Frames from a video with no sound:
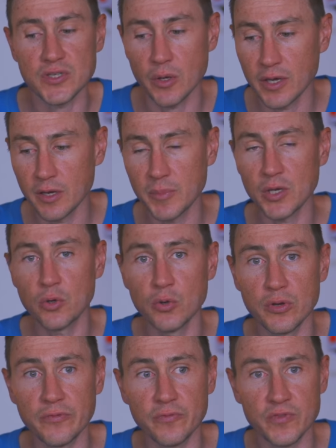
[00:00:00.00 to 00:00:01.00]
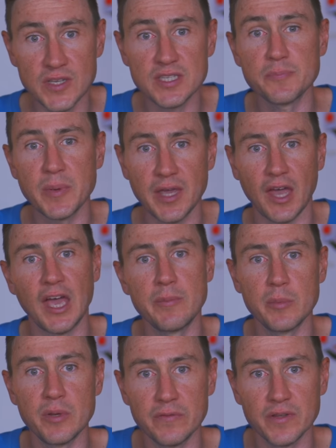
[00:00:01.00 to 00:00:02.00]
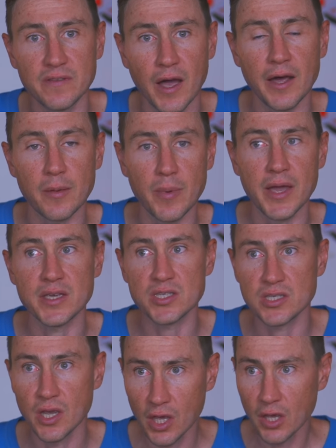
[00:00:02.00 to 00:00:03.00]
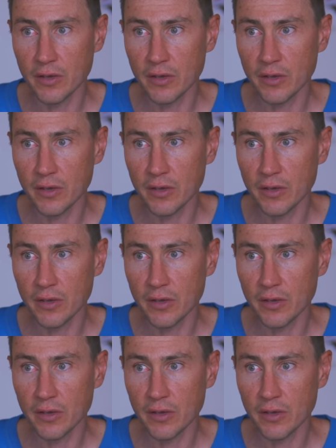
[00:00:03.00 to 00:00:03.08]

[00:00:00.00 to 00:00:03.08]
So it'd be good if this became a bit of a database